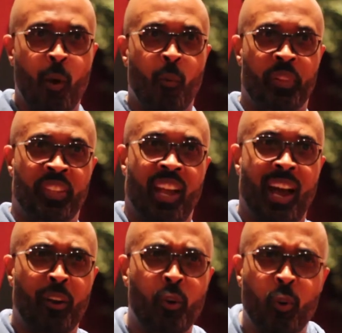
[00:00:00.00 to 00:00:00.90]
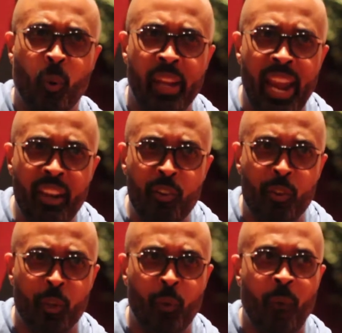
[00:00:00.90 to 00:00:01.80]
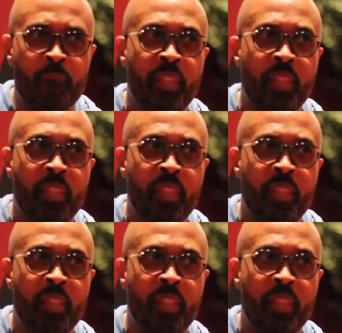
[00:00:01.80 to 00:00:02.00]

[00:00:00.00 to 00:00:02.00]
with the God who created you,